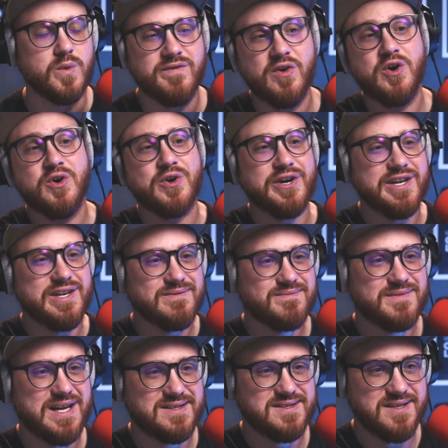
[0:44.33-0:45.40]
We've all heard it.
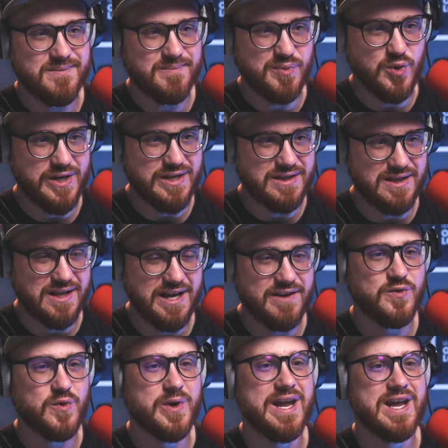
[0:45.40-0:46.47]
At some point,
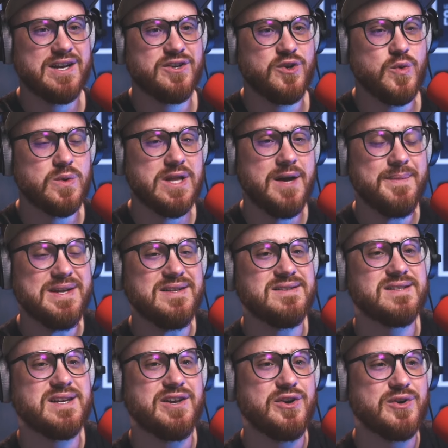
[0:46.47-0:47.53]
life will hand you
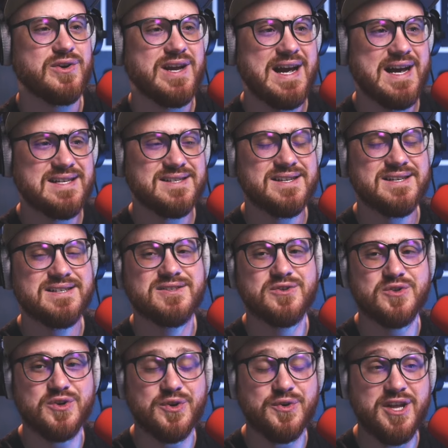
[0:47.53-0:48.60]
lemons, and your task is
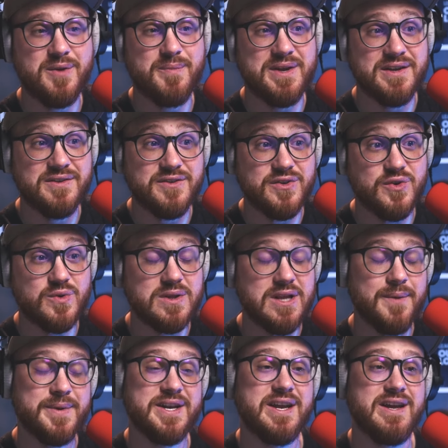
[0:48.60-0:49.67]
to turn them into
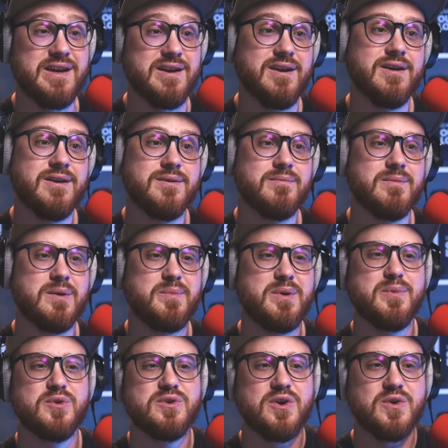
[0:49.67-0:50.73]
lemonade. But
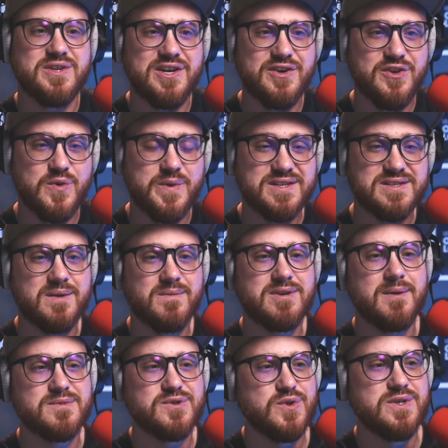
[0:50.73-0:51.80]
people don't tell you that
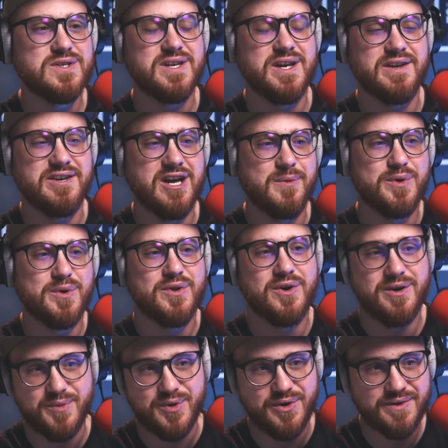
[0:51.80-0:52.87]
sometimes you just end up with
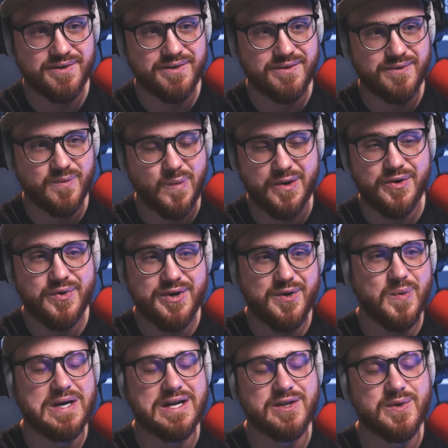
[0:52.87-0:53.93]
heartburn,
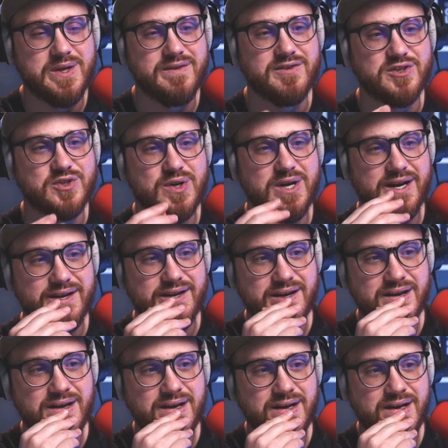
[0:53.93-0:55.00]
wondering why you even tried.
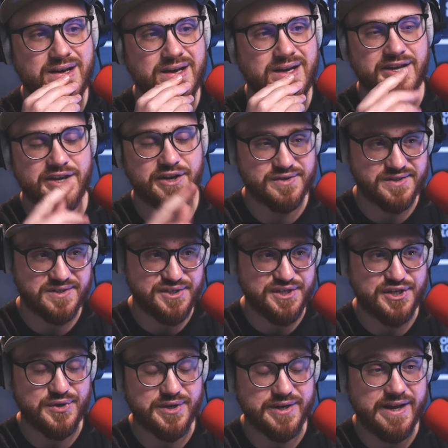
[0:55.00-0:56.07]
Here's a
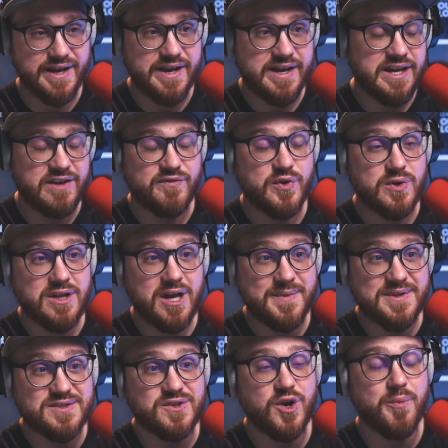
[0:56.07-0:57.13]
secret if your
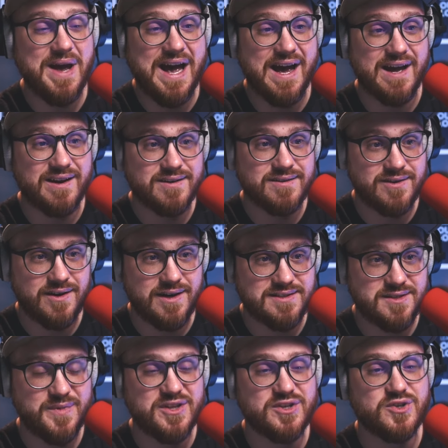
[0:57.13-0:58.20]
lemons go bad,
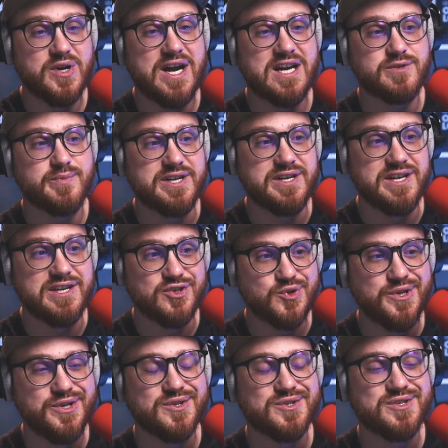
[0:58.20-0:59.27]
toss them in the trash bin and
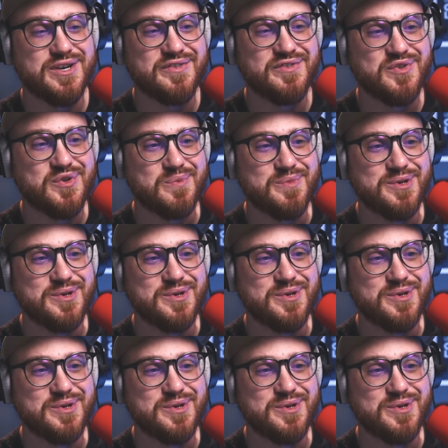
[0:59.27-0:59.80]
treat yourself to a